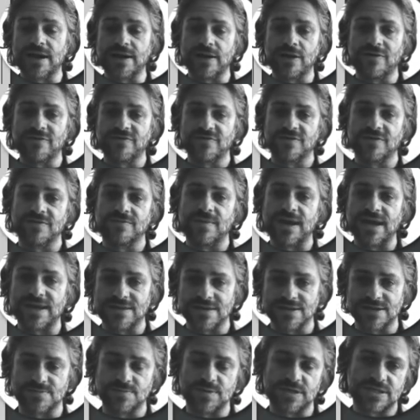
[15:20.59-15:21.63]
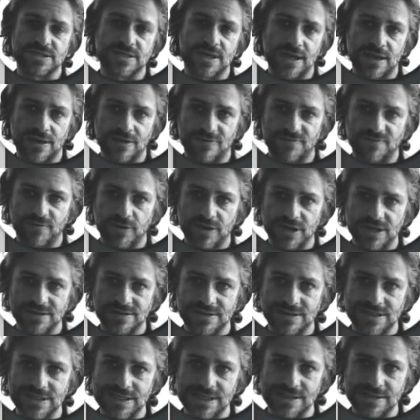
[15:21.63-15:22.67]
I often make this mistake of putting
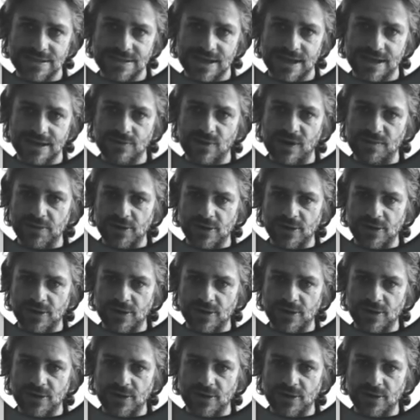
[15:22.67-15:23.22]
the D in there anyway,